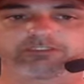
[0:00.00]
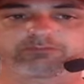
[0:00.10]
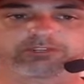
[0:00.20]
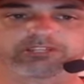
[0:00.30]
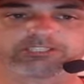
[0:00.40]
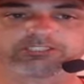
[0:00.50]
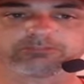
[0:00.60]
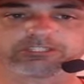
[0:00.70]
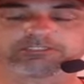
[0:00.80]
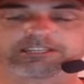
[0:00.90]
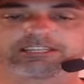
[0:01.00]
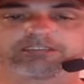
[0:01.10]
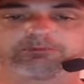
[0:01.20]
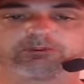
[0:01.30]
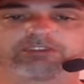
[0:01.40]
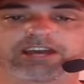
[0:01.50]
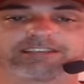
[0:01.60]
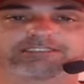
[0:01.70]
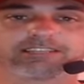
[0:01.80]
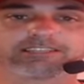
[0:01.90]
prediction because I think both
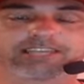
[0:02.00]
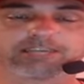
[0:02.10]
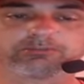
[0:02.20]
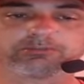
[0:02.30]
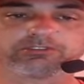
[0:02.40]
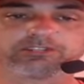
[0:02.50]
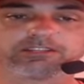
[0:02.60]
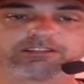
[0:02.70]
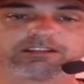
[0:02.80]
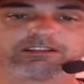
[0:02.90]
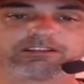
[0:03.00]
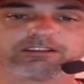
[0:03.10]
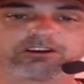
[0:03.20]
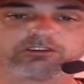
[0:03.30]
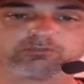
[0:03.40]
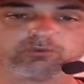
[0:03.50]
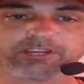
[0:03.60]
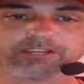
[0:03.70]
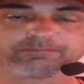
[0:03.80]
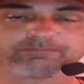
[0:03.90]
guys got the capability of
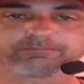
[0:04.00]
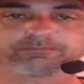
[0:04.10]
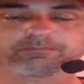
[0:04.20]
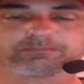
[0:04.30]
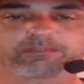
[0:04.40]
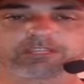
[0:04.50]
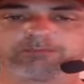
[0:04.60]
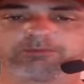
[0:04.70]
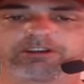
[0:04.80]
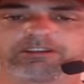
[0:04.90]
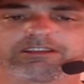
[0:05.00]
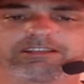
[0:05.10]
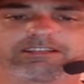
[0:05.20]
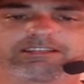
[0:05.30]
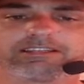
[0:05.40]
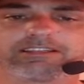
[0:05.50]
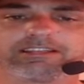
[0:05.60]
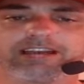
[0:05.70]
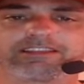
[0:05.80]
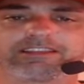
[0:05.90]
winning. But
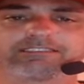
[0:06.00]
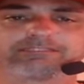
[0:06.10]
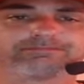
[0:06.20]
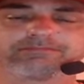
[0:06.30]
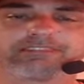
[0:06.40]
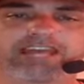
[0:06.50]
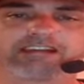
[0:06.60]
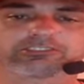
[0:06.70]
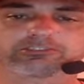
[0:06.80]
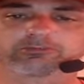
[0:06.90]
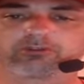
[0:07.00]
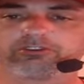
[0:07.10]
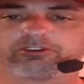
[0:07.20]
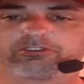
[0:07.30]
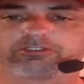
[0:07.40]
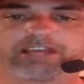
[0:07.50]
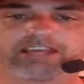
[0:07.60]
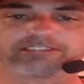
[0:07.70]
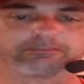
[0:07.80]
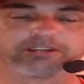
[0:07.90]
I think Alex Morono
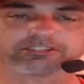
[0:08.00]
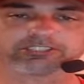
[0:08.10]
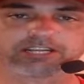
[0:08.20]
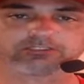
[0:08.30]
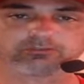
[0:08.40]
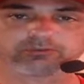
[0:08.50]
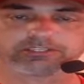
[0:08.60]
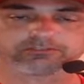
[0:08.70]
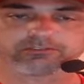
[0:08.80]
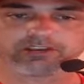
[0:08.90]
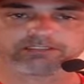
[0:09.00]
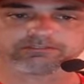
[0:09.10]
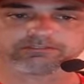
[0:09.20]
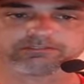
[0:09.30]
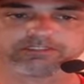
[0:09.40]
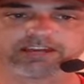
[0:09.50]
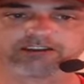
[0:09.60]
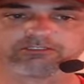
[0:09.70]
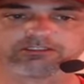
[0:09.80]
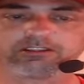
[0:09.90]
has a better shot to win this fight.
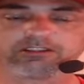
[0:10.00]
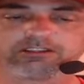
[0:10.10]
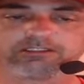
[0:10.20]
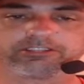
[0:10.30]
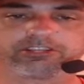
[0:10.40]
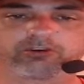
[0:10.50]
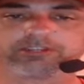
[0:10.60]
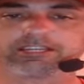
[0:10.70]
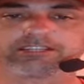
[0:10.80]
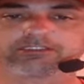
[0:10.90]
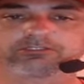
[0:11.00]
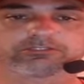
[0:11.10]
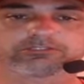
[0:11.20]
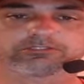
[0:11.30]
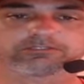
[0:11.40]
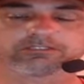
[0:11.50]
Now, the only thing that'll